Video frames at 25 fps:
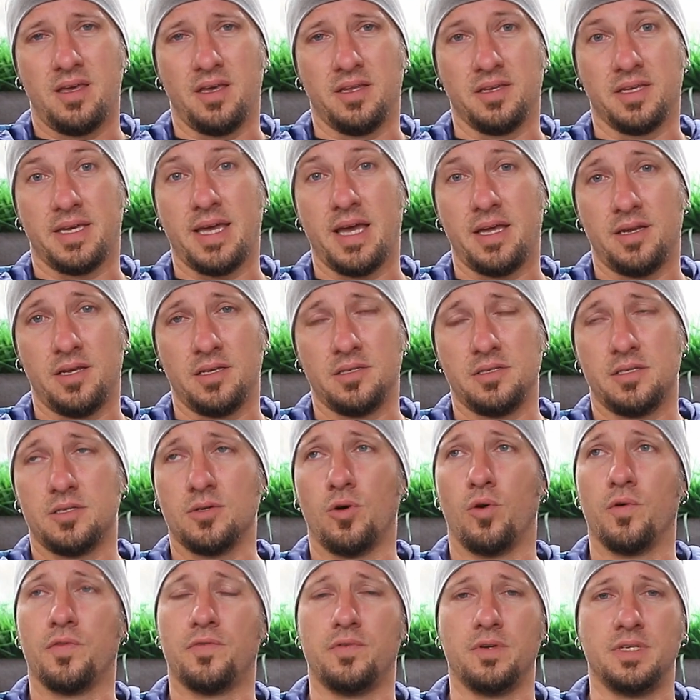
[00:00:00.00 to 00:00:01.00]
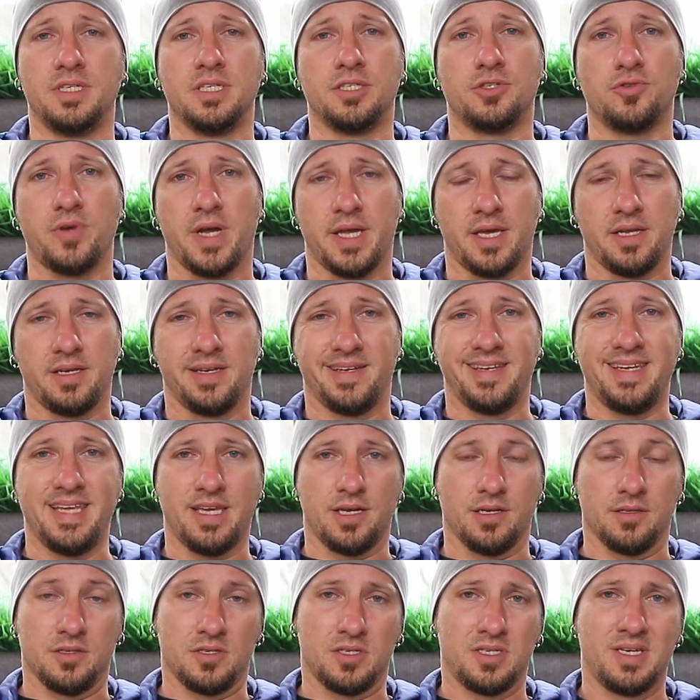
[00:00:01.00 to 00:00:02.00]
in Canons or 3D tracking in
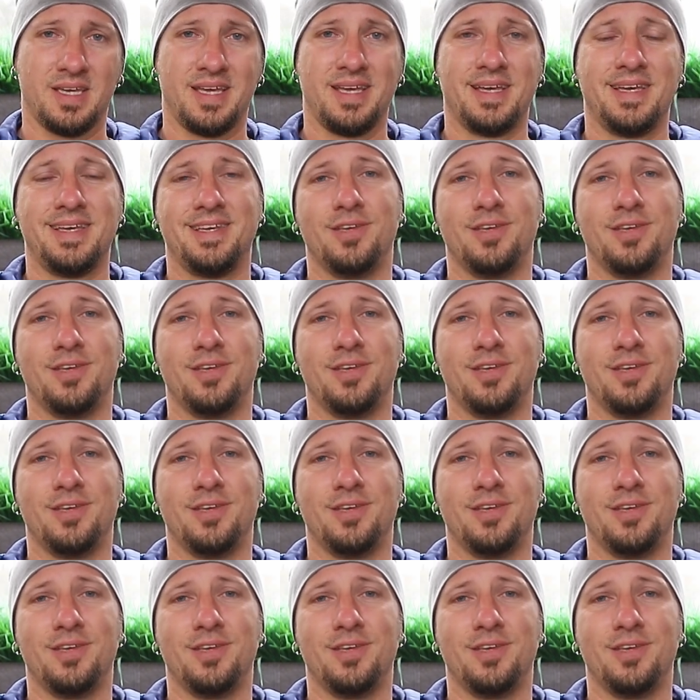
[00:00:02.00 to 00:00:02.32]
Nikons,